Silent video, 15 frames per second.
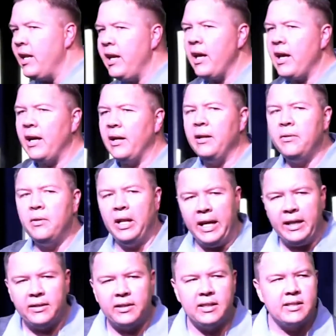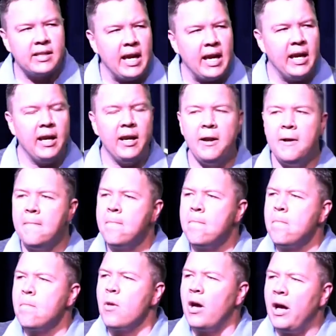Rally a letter saying
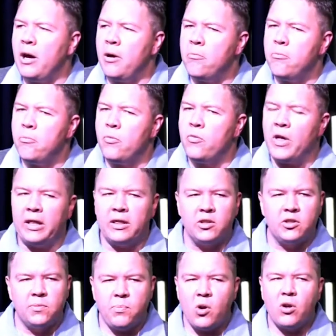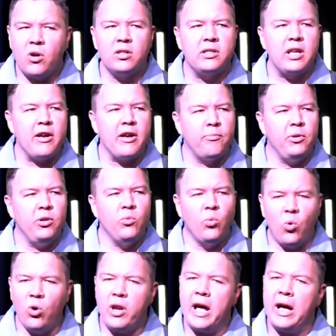that the sprockets have
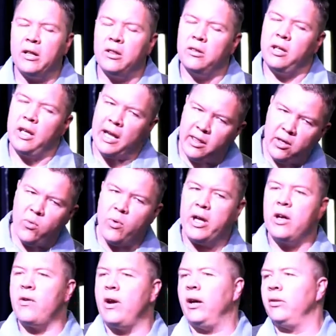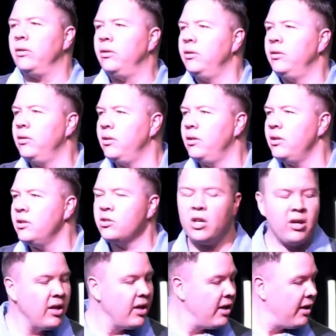been worn out the other way around?
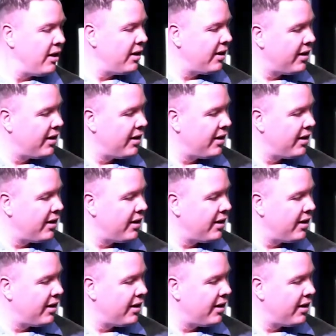So